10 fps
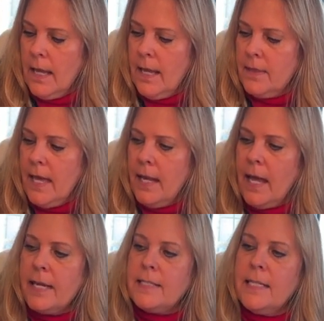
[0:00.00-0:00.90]
And then
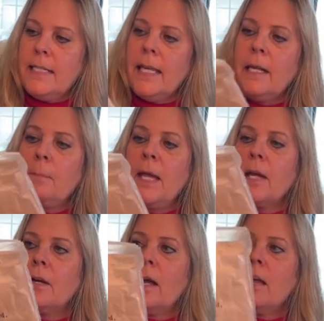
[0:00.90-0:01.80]
I did get a
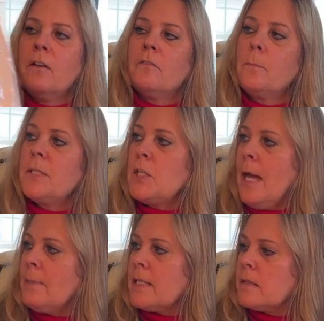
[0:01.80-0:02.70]
pair of
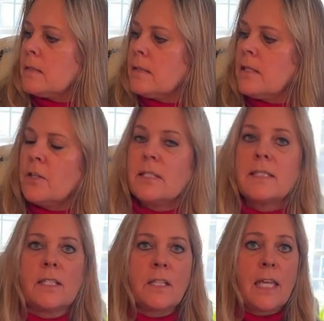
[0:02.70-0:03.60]
pajamas. They're a
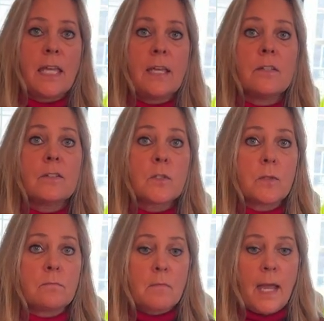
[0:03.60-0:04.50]
silky
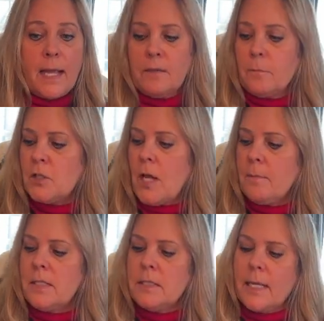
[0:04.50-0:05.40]
kind of
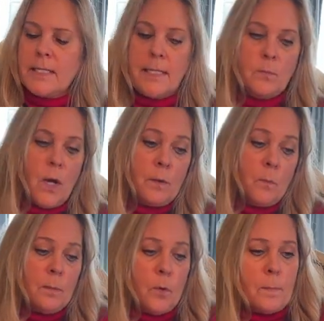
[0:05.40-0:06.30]
pajamas. I did want
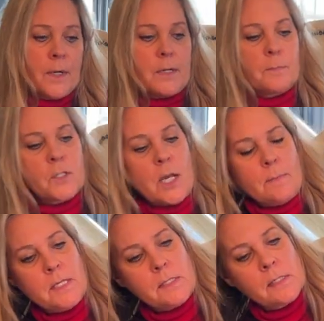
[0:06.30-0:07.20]
one more pair of
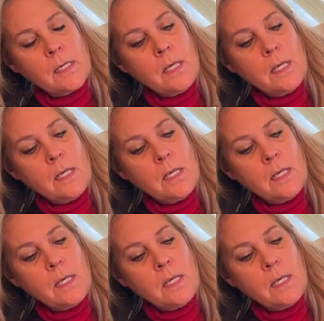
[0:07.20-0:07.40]
pajamas.